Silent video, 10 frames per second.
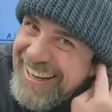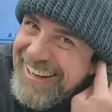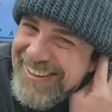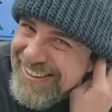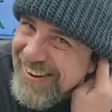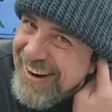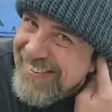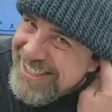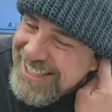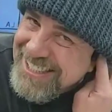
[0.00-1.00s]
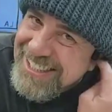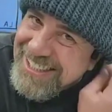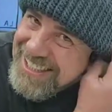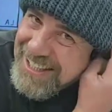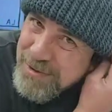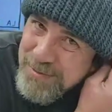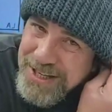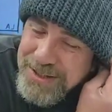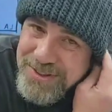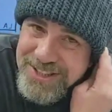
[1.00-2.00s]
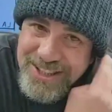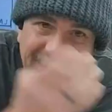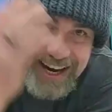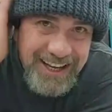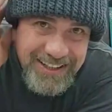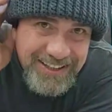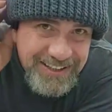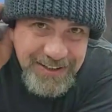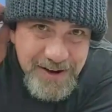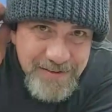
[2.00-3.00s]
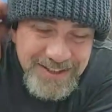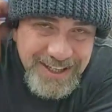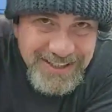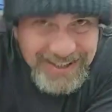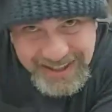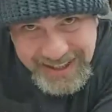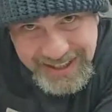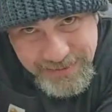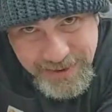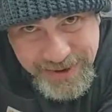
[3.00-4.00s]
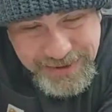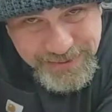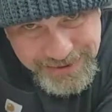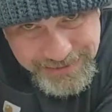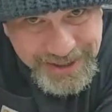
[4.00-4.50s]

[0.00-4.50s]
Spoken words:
You know, every chance I get, I'm gonna mess with Chad. You know, every chance I get, I'm gonna mess with